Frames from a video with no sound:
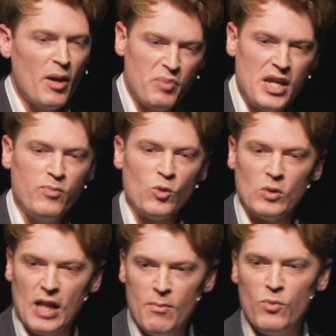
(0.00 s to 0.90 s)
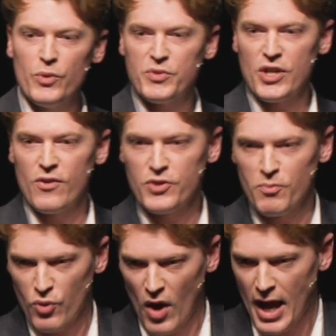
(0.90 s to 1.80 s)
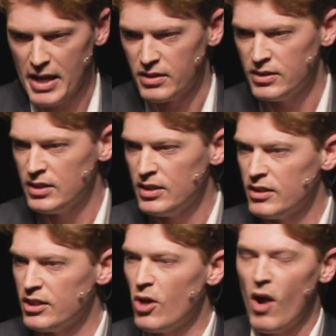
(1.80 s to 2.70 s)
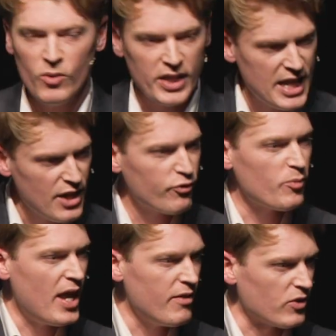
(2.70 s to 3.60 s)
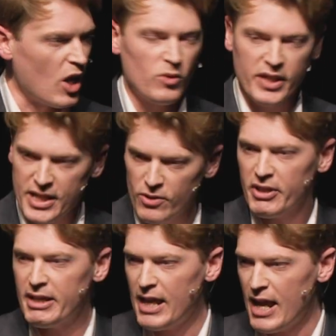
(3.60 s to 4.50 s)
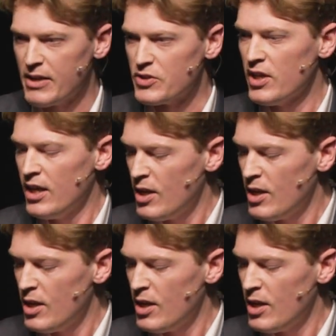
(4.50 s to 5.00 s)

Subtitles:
my people will humble themselves and pray, I will hear from heaven, I will heal their land.